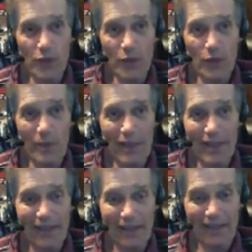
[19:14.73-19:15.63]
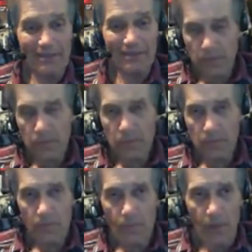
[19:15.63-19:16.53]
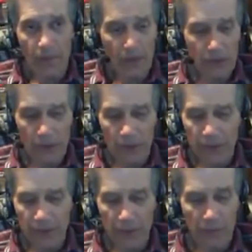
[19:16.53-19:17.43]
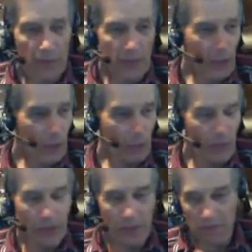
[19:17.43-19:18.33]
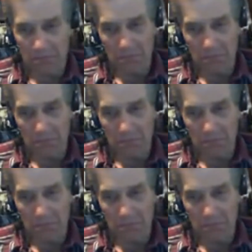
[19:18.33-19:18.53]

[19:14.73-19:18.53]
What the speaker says: They will make it. I mean, it's no different than making a split.